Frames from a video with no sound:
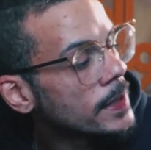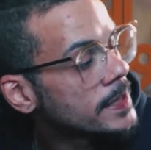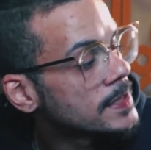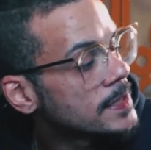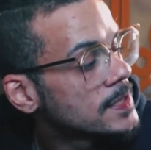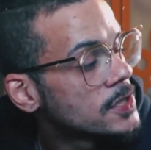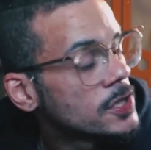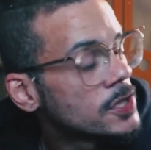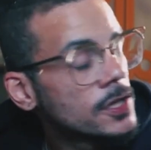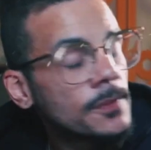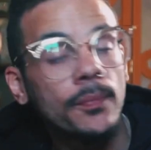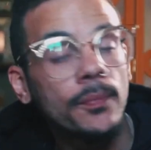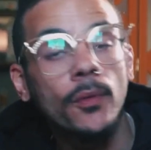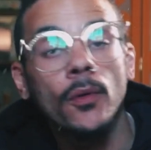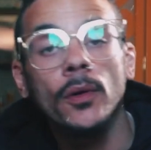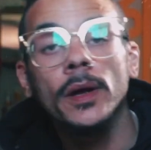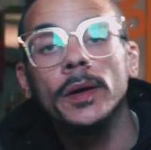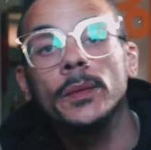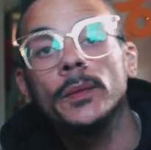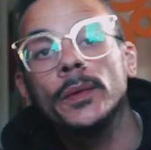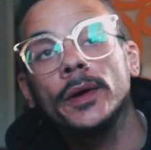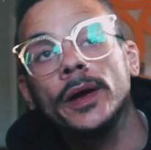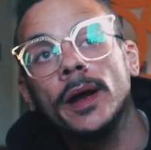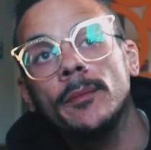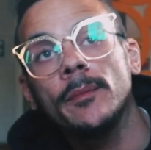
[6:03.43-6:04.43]
it's to the point
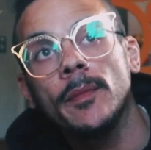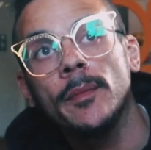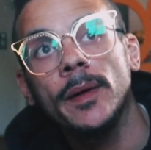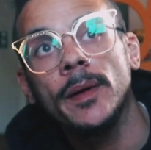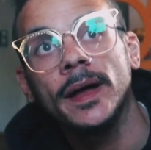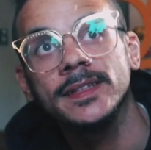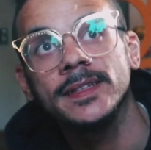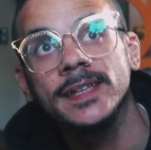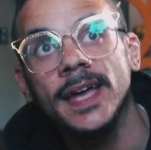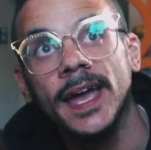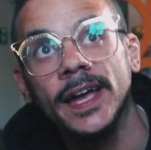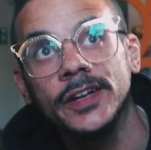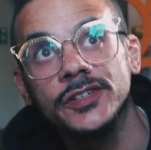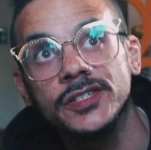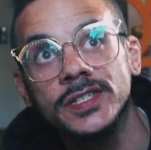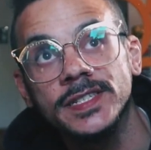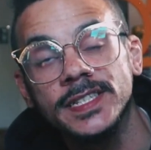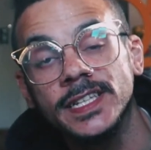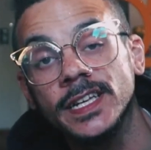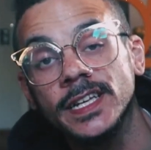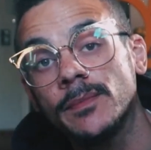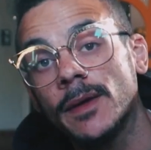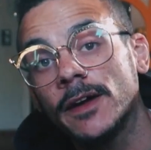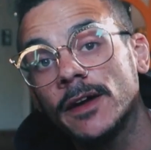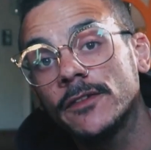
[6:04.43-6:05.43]
where I'm about to actually see
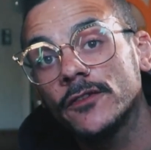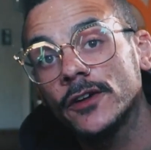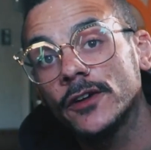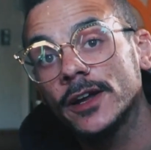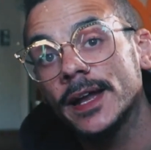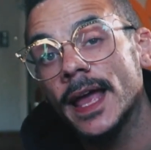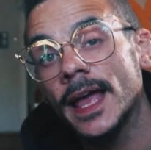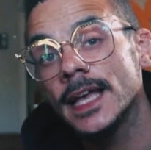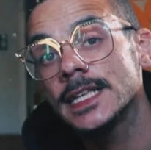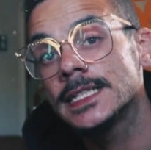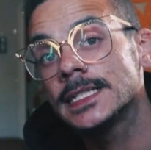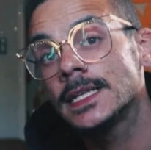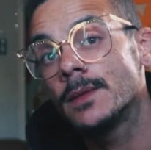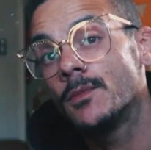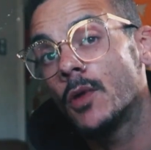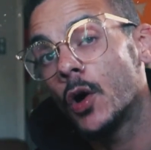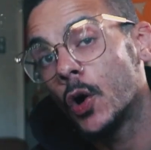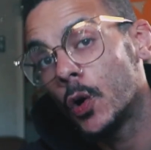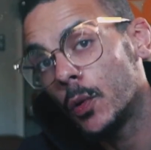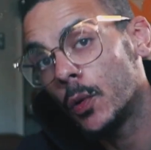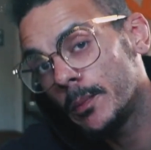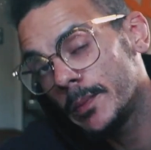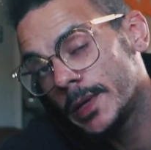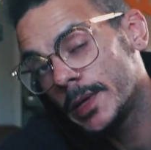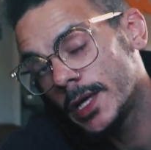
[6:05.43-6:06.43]
if my friend has some
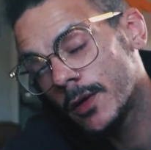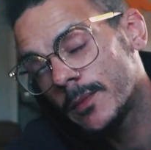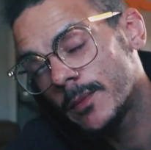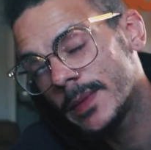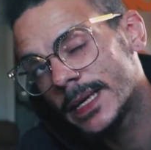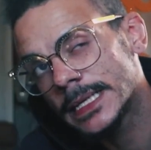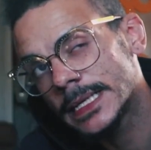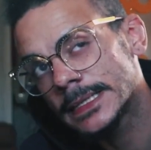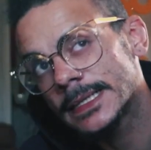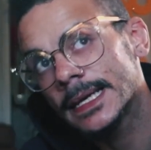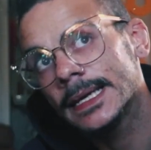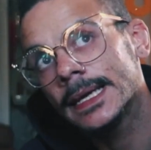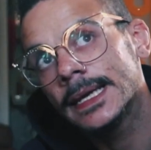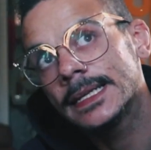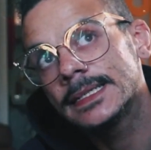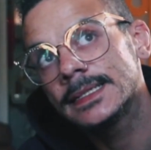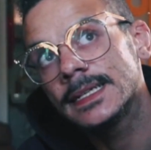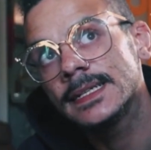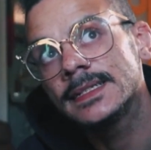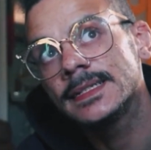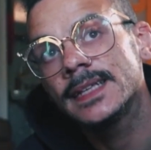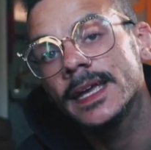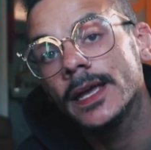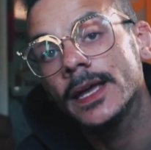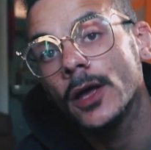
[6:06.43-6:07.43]
oatmeal, because I guess they
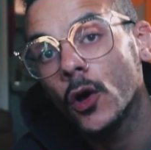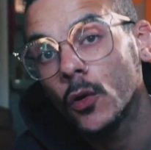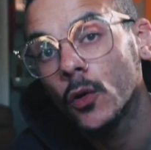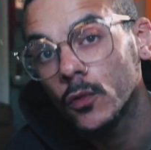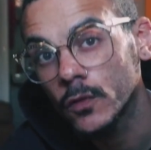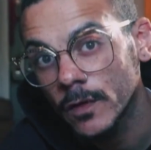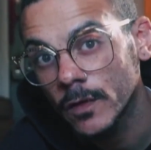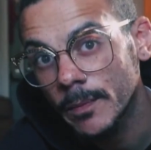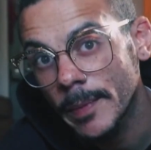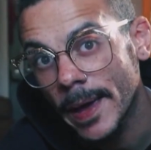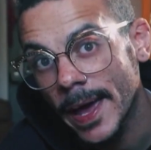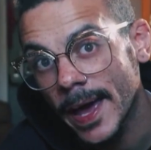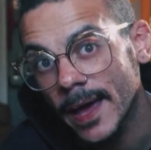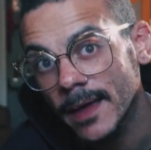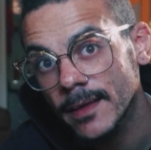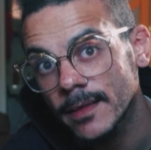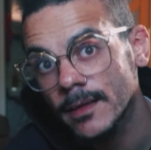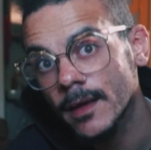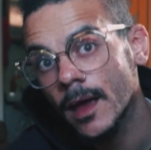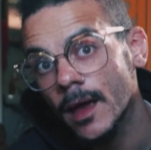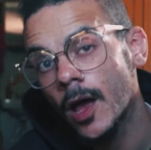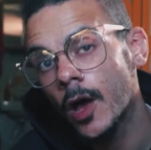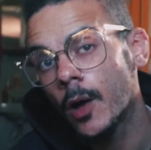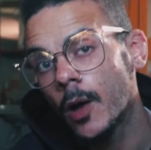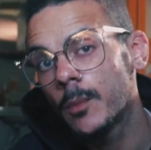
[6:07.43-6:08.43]
say oats bath
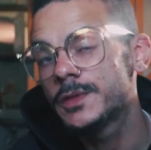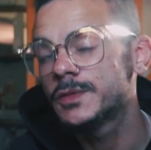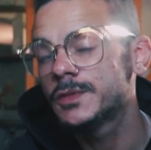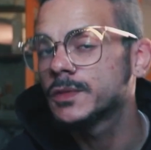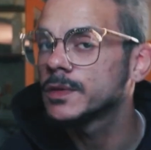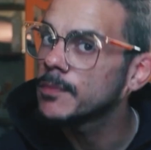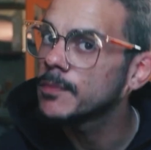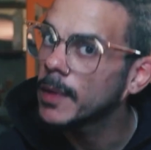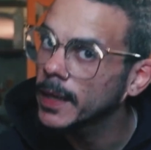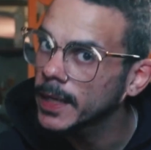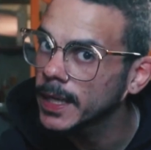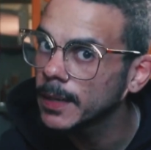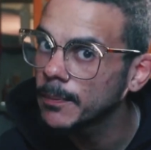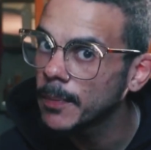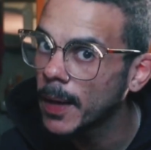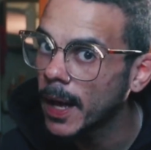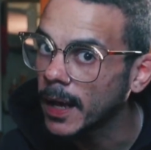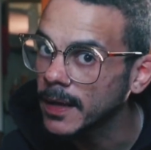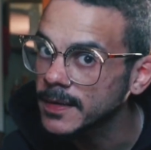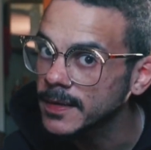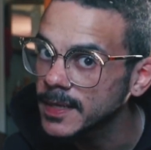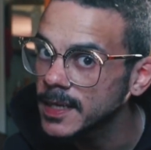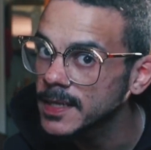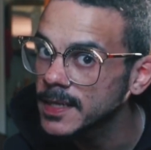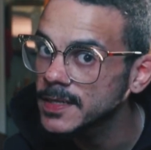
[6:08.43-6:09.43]
helps with
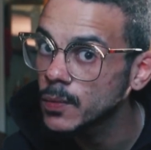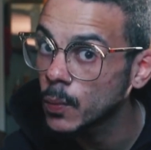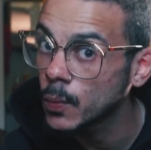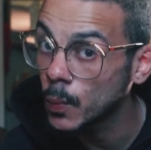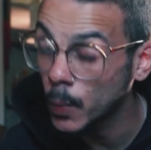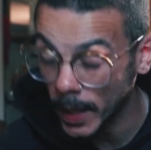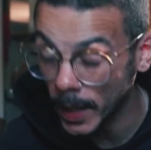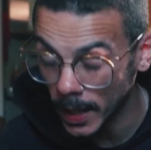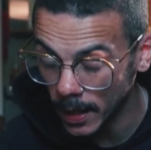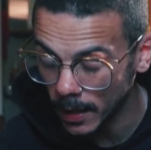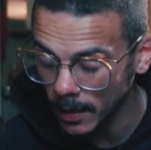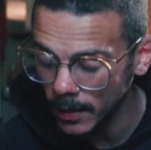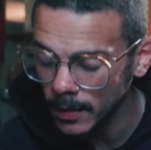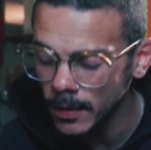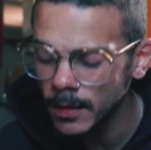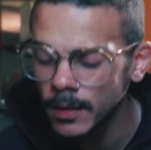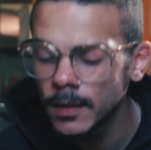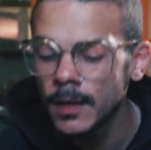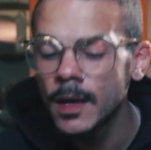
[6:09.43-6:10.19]
monkeypox as well.